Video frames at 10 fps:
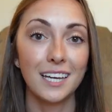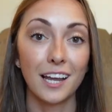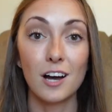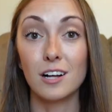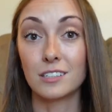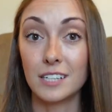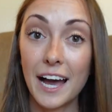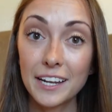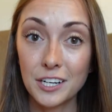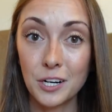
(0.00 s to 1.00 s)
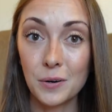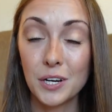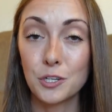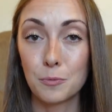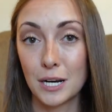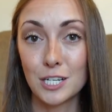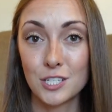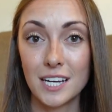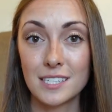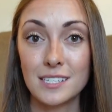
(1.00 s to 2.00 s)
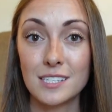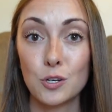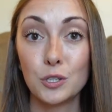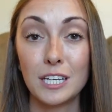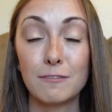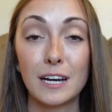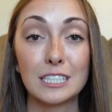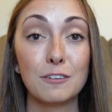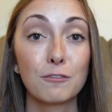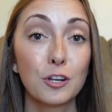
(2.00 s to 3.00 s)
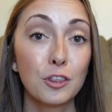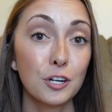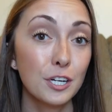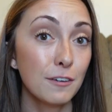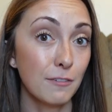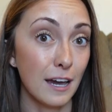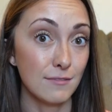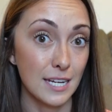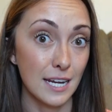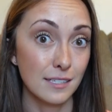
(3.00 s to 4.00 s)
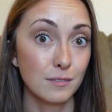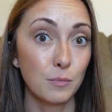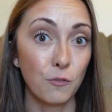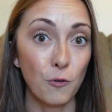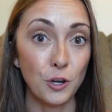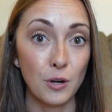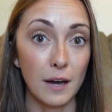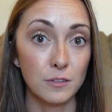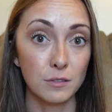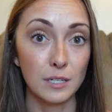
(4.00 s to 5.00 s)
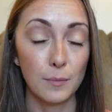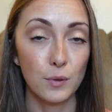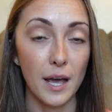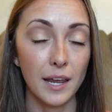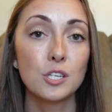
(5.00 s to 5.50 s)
In Colorado, your marriage license is only effective for thirty-five days before you have to reapply.